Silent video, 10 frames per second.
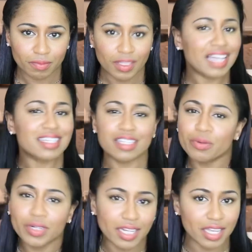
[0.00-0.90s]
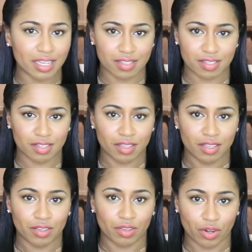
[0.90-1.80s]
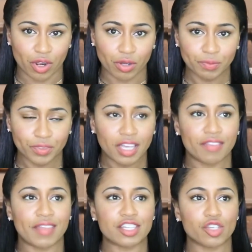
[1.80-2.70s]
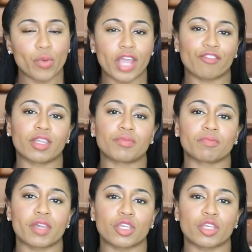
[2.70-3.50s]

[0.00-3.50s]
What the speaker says: I see what it is, you know? That's a way for them to make